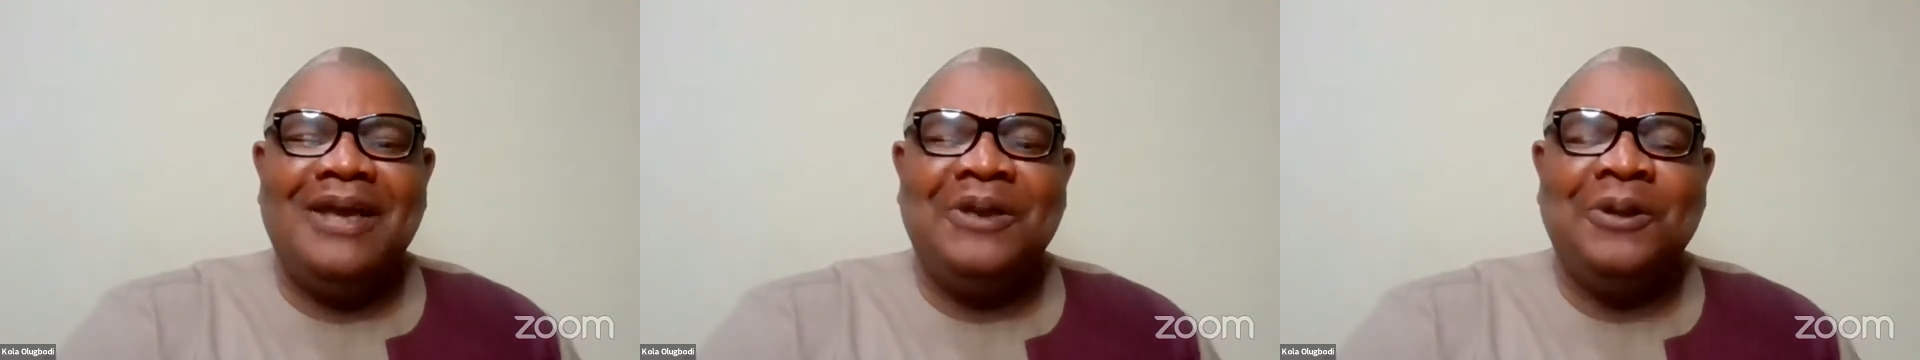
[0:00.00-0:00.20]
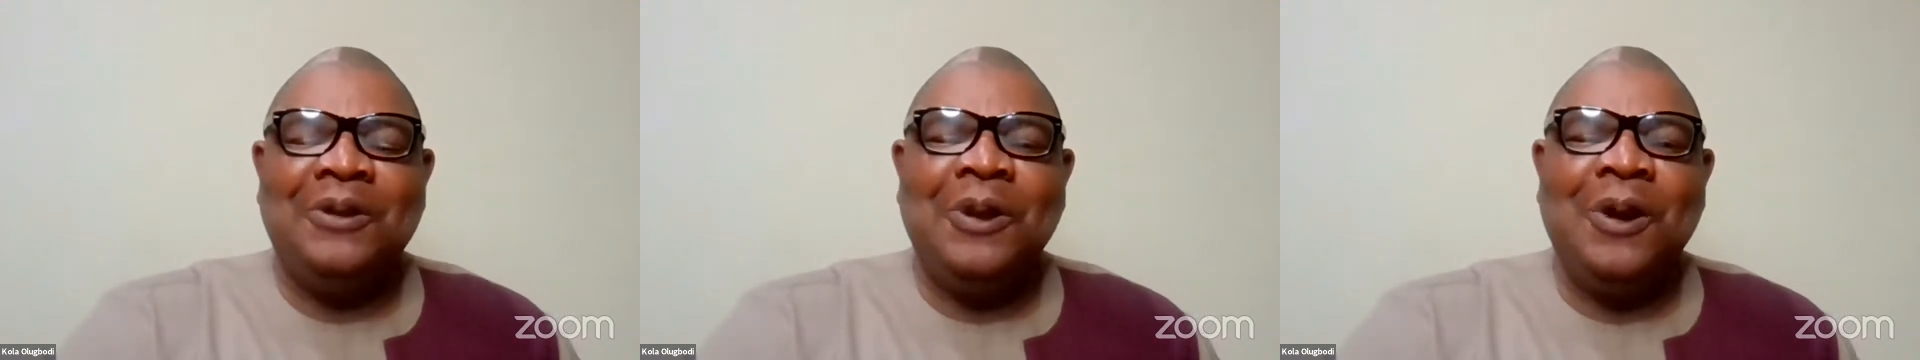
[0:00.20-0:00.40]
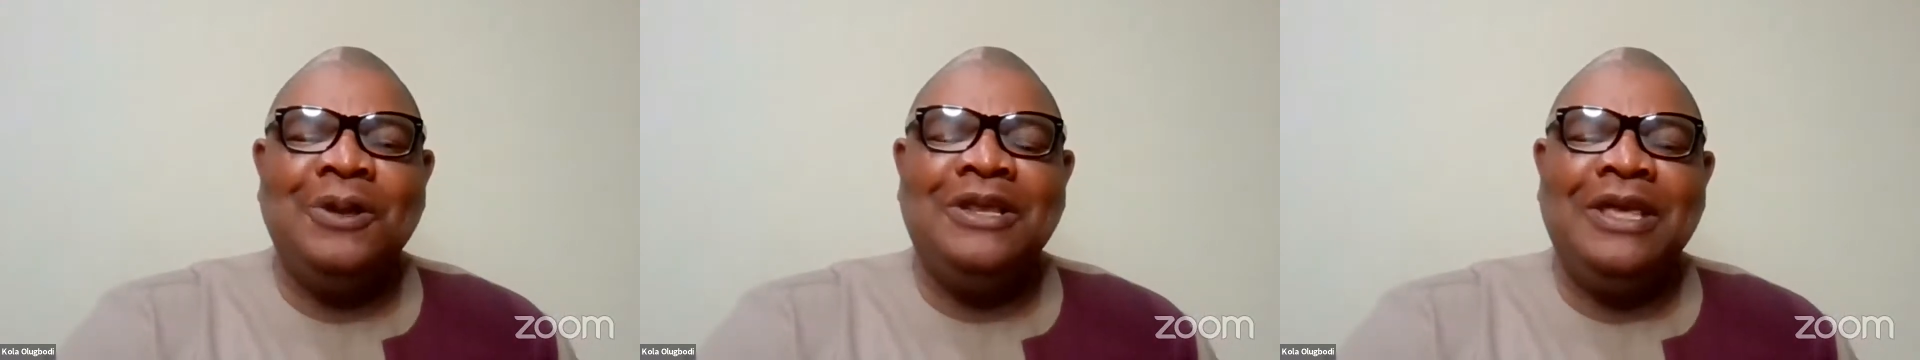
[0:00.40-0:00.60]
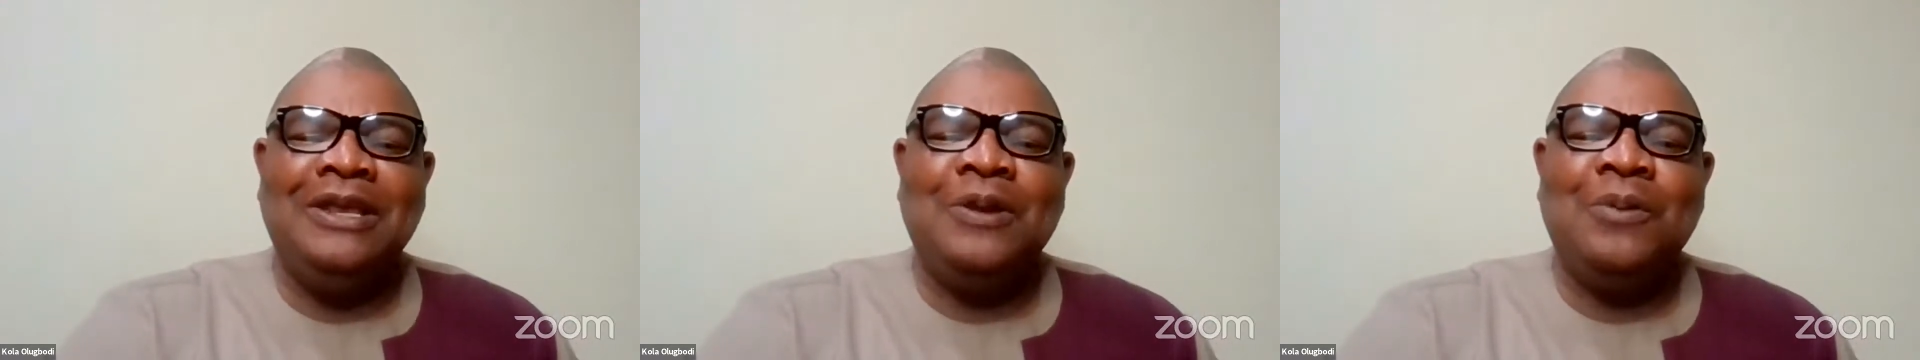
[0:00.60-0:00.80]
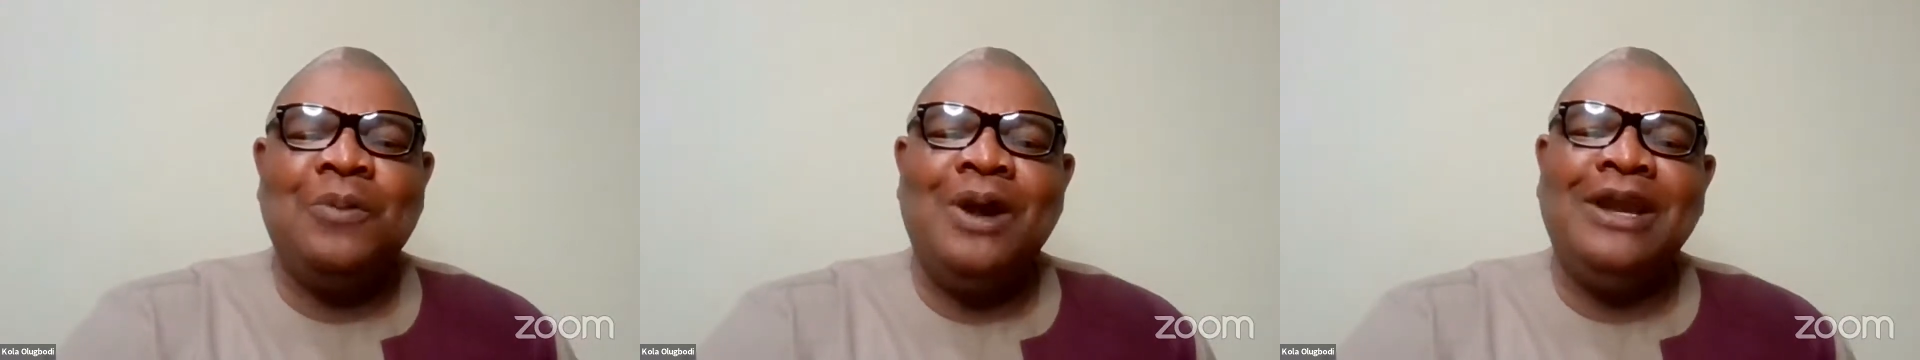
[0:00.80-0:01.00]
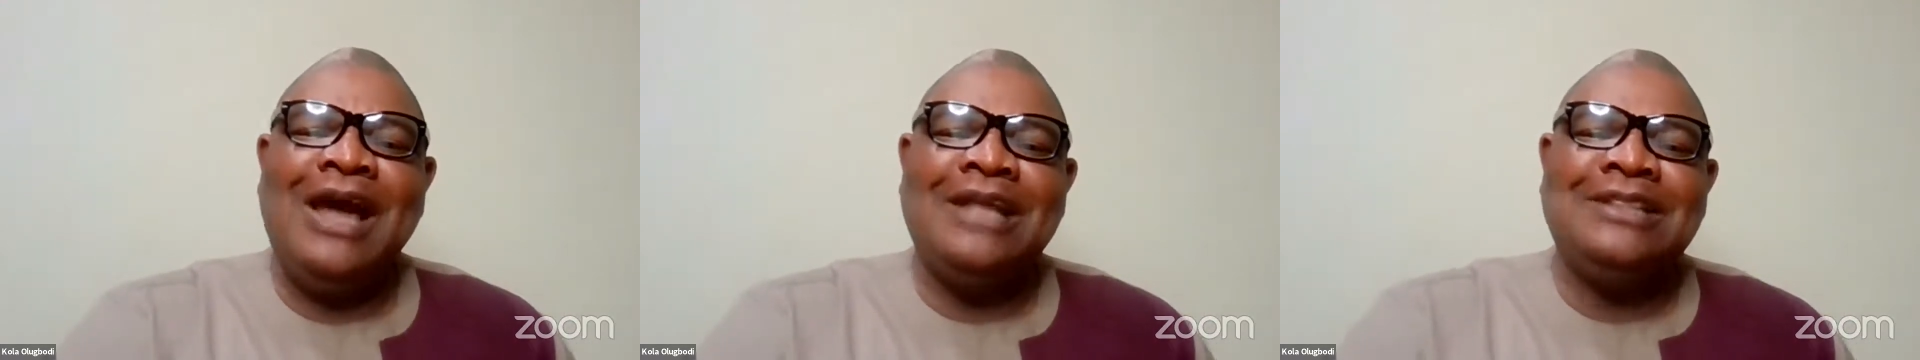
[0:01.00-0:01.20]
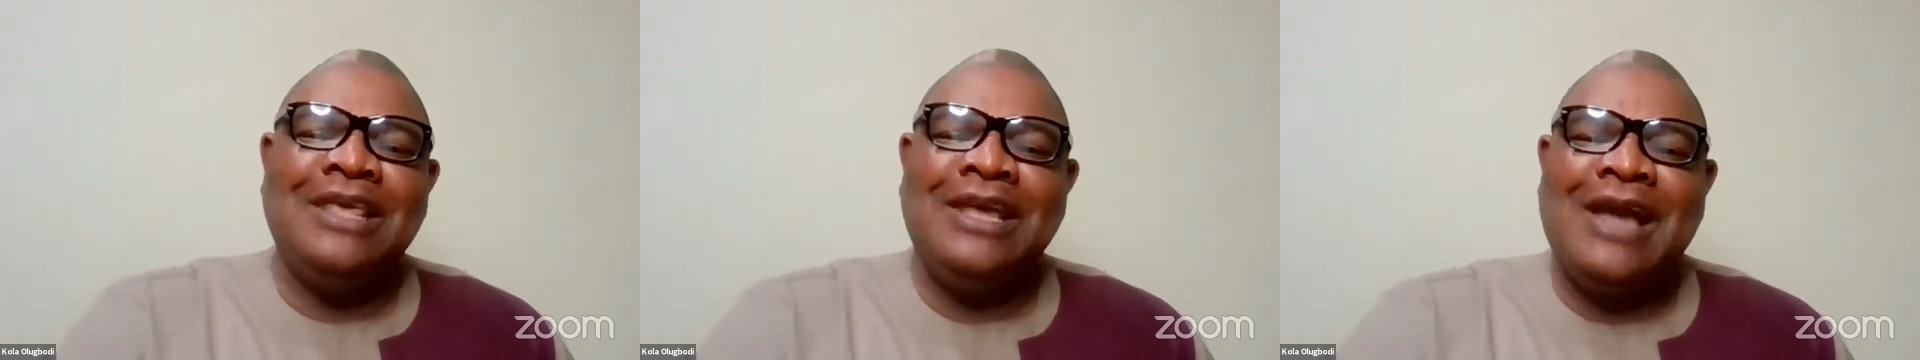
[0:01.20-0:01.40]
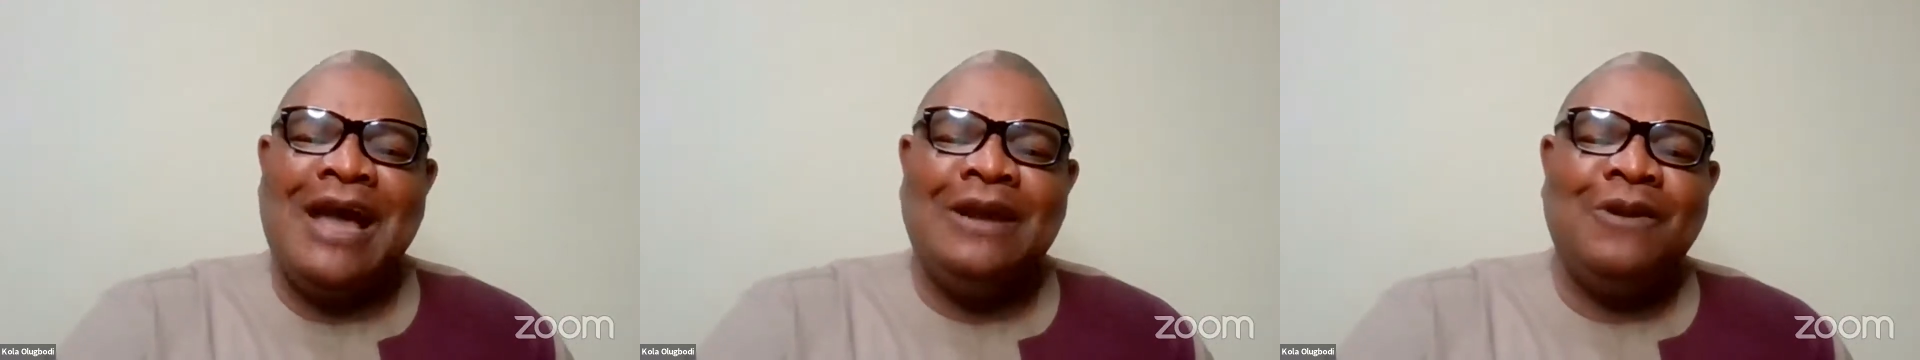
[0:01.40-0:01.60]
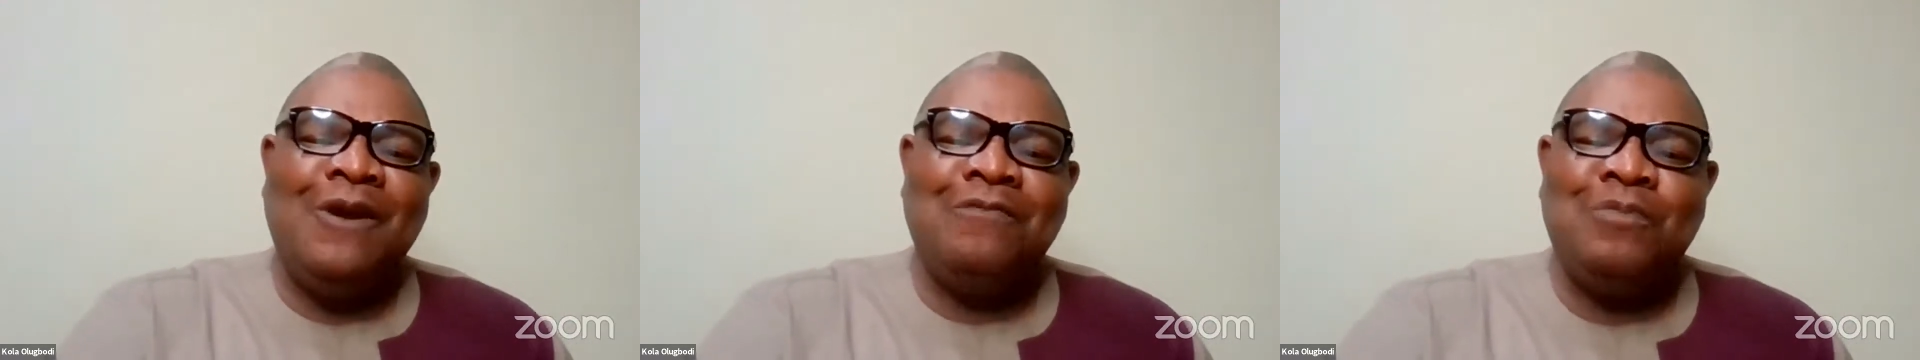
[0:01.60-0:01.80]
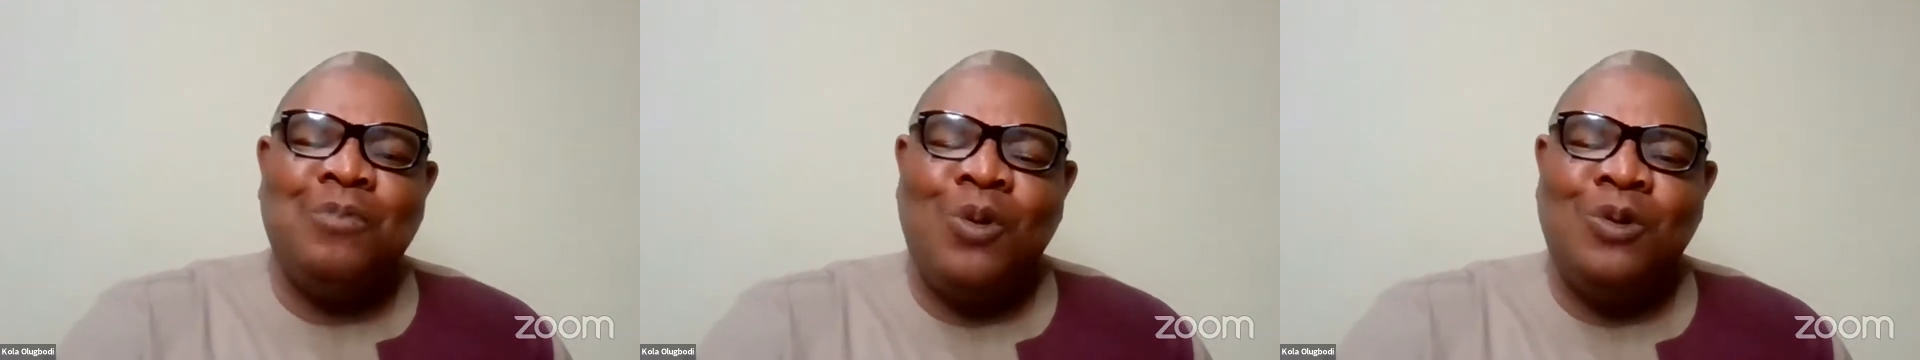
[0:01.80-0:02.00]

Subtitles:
You know, the one I think I love